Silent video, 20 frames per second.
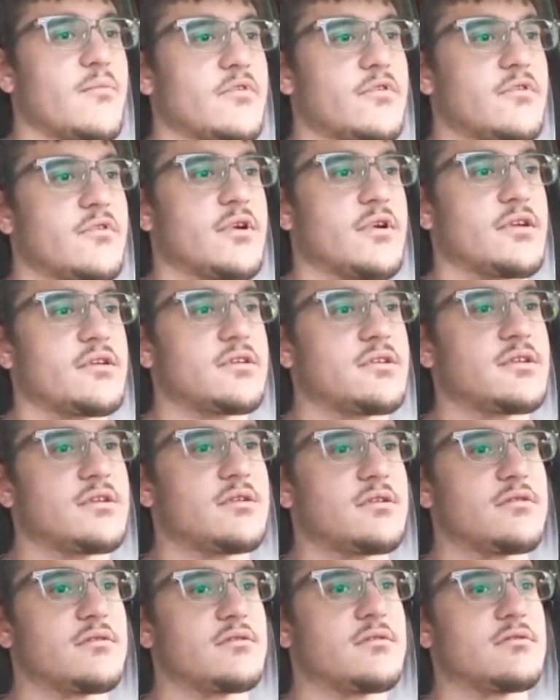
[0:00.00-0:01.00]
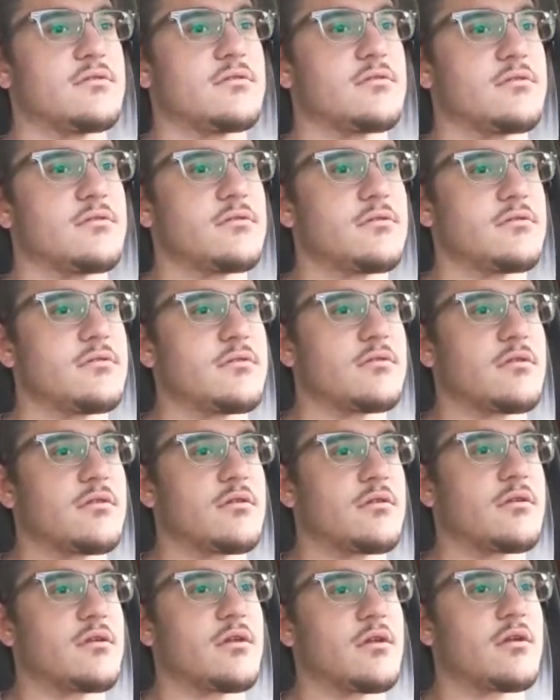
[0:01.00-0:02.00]
Yep. You always have to stop
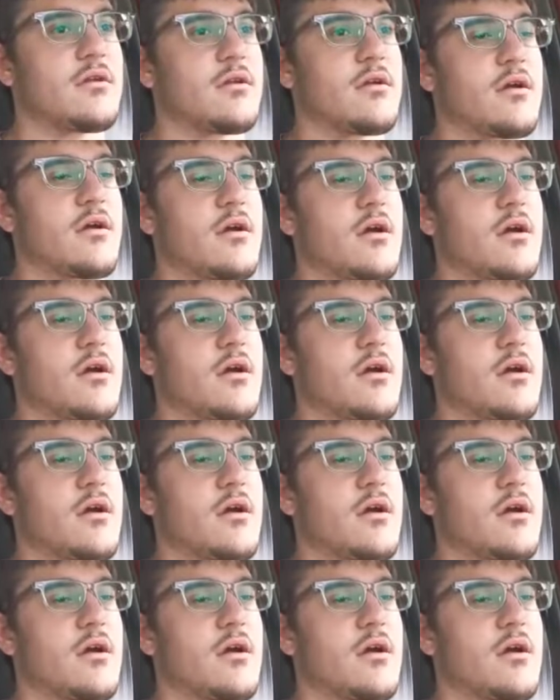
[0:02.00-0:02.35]
before you turn.